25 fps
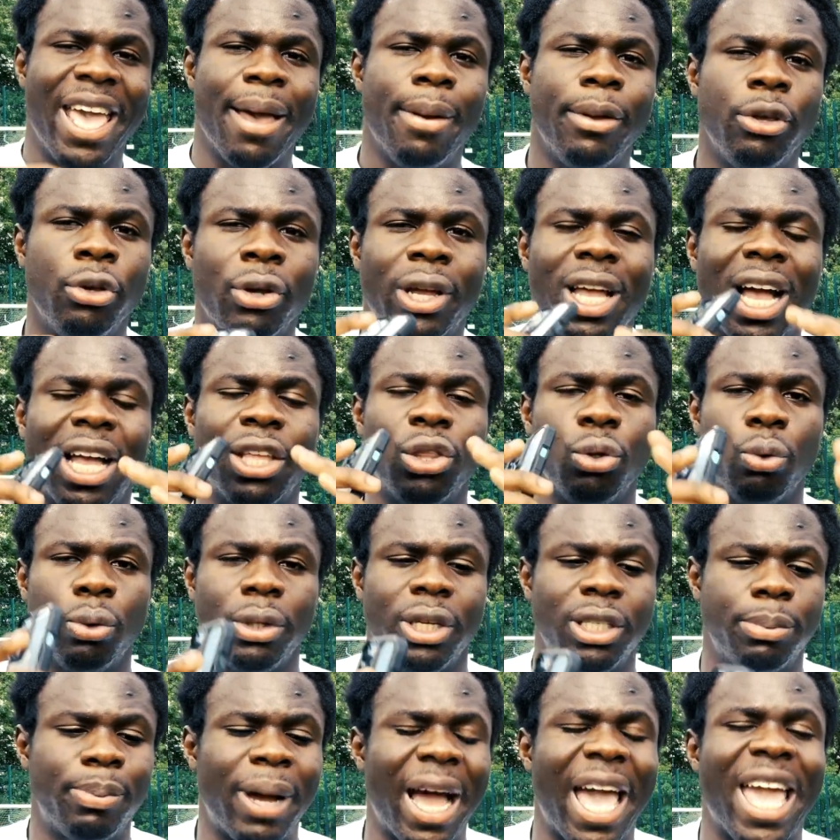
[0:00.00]
You can do
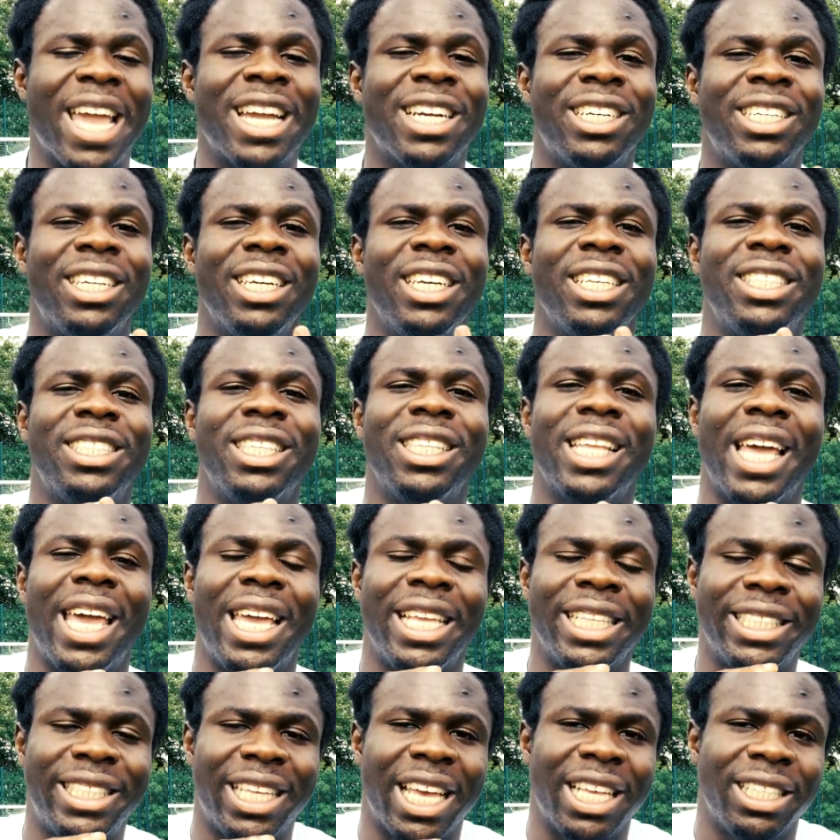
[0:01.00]
this by increasing the
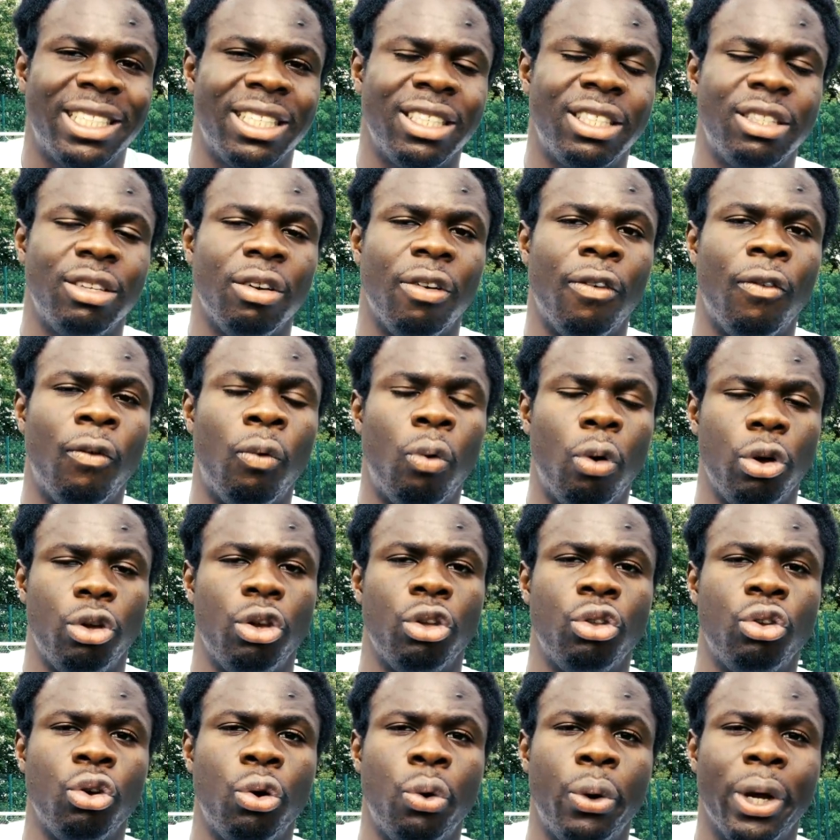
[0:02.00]
intensity of what you're
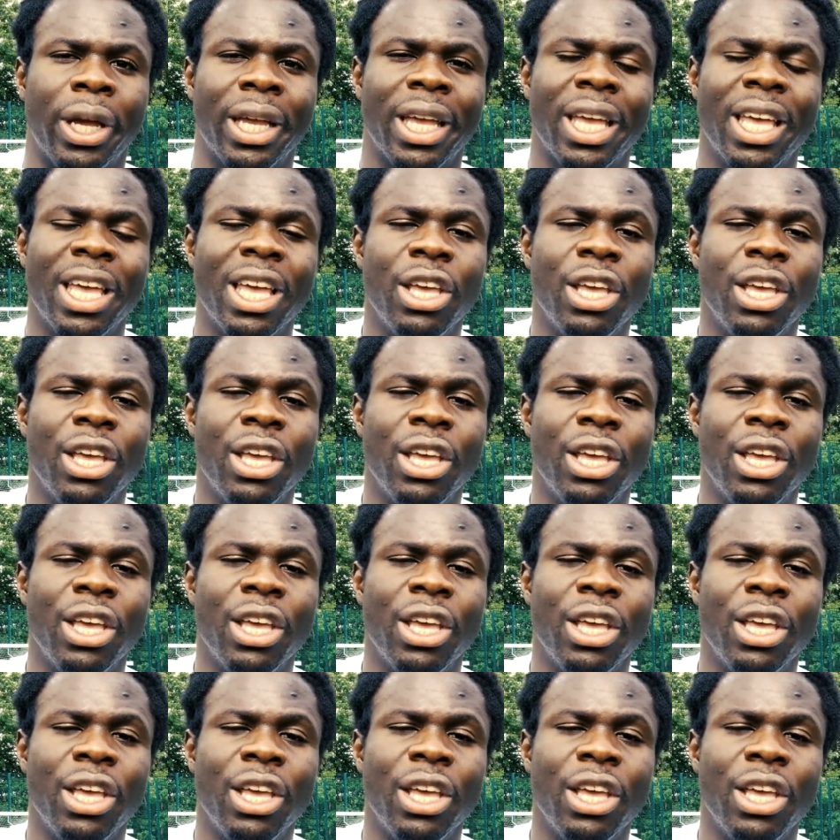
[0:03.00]
doing.